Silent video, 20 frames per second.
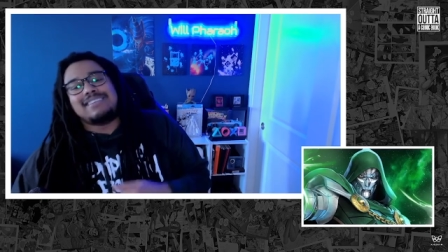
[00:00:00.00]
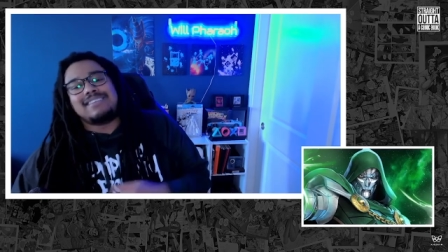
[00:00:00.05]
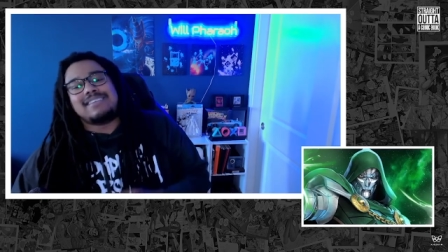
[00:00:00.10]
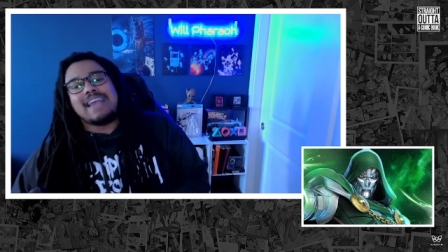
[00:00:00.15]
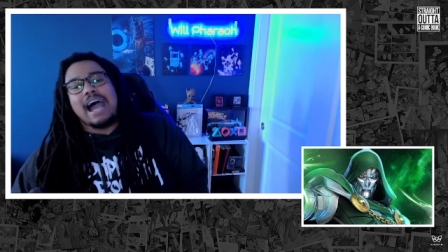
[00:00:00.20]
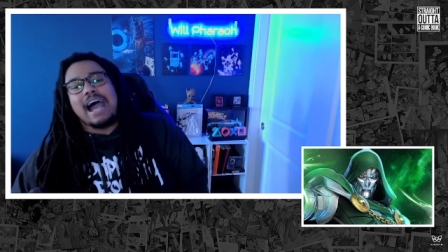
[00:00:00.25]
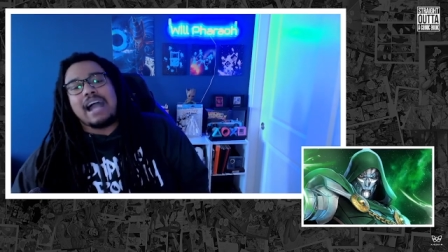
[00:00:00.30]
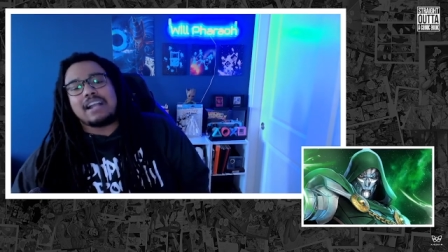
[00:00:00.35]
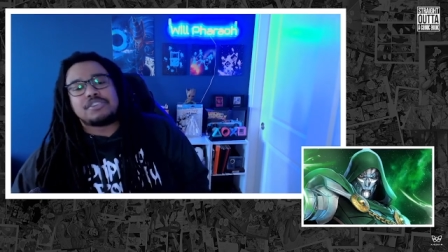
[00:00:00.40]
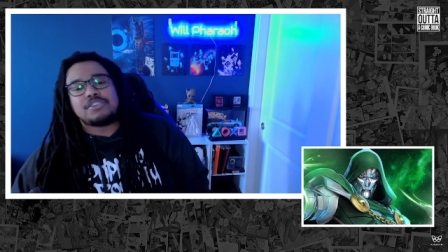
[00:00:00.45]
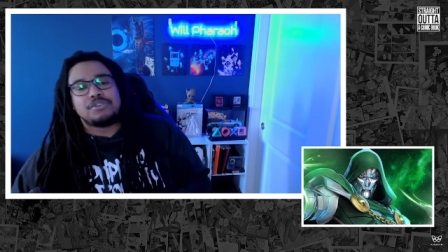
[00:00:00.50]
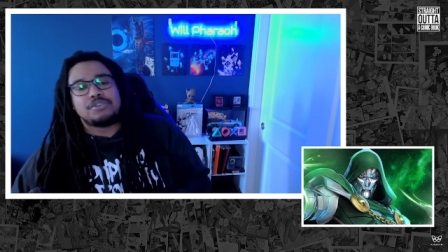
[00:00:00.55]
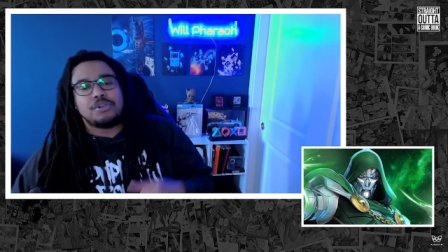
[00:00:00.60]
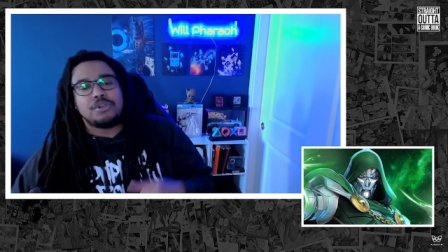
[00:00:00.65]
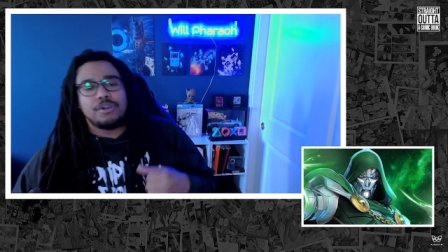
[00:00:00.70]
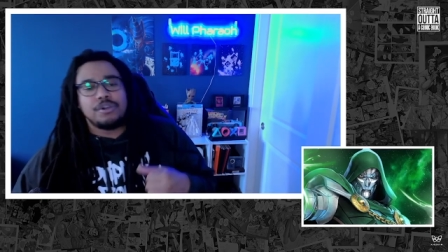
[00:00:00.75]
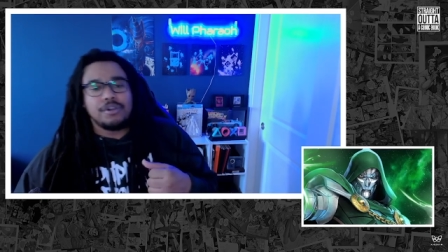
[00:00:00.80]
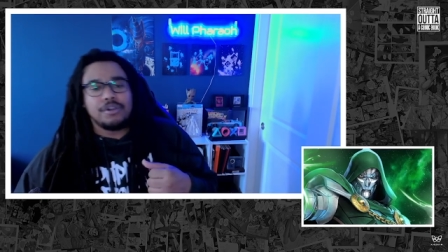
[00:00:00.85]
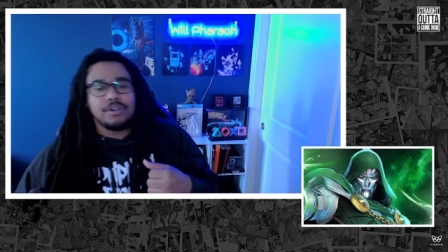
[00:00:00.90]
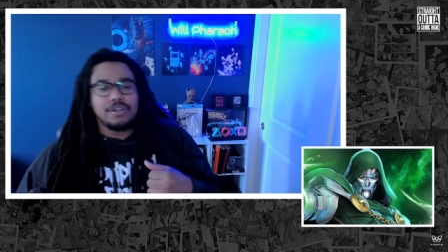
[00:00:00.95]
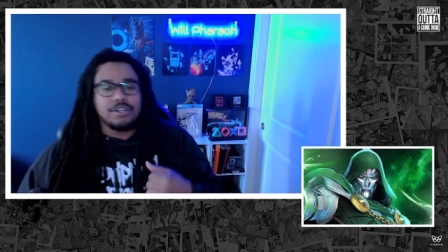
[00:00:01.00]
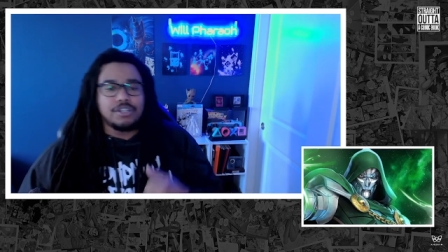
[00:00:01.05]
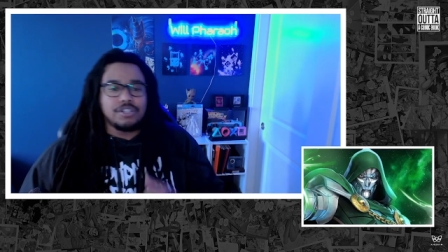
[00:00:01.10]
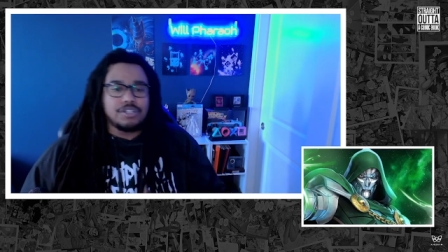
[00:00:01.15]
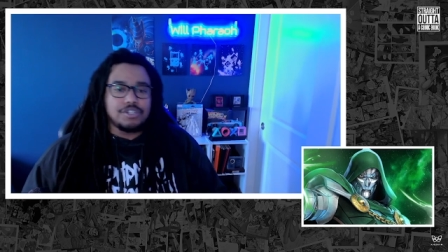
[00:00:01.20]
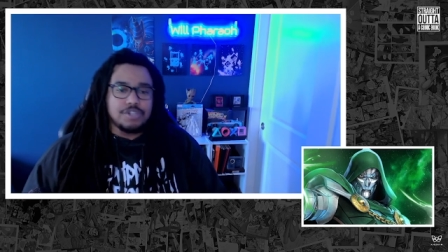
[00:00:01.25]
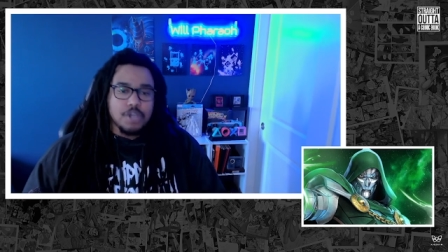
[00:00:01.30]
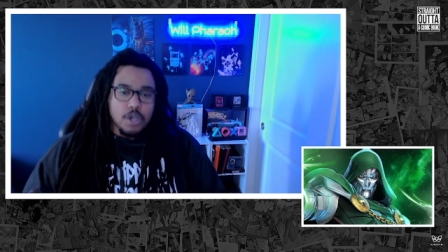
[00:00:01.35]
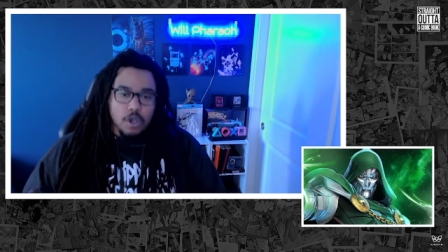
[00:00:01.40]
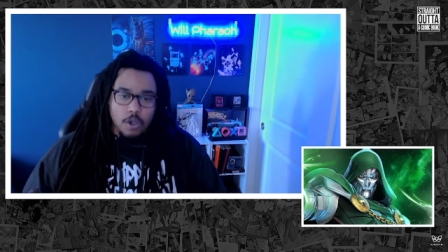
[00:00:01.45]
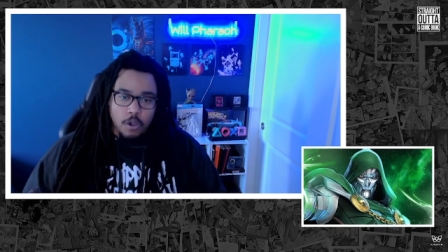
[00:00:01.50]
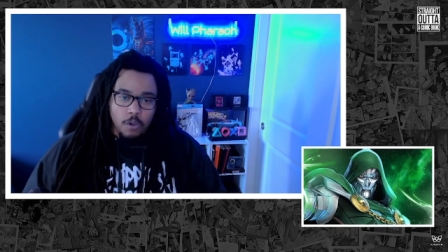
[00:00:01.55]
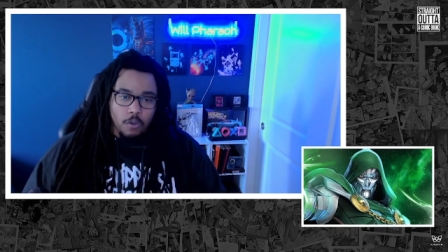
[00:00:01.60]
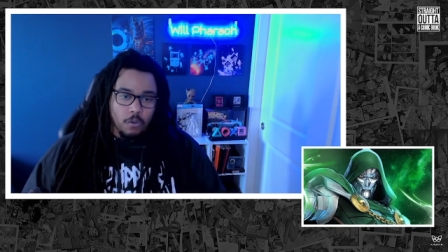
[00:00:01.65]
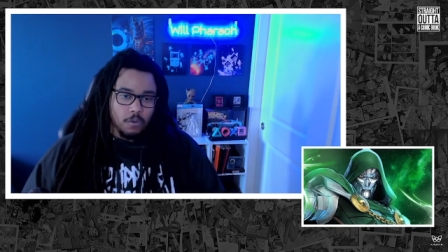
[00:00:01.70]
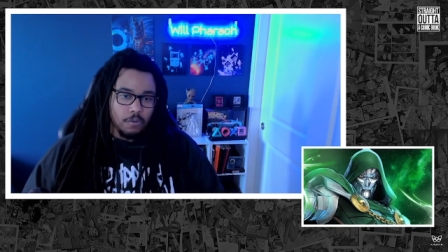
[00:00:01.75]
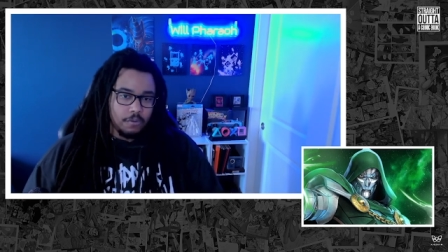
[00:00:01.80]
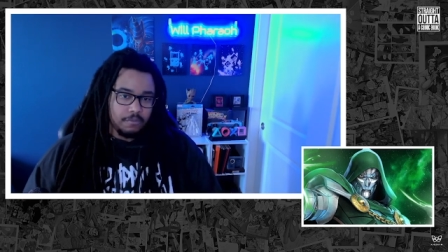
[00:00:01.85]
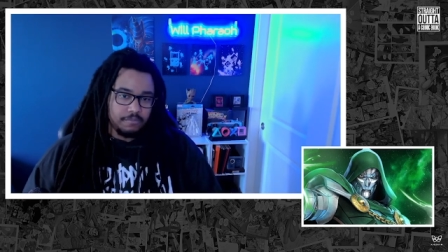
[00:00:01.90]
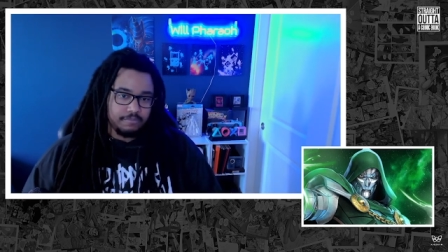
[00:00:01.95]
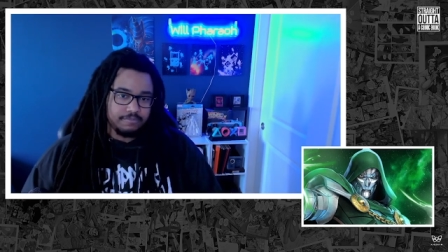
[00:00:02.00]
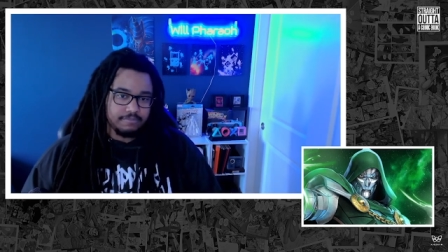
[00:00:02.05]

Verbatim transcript: Dr. Doom.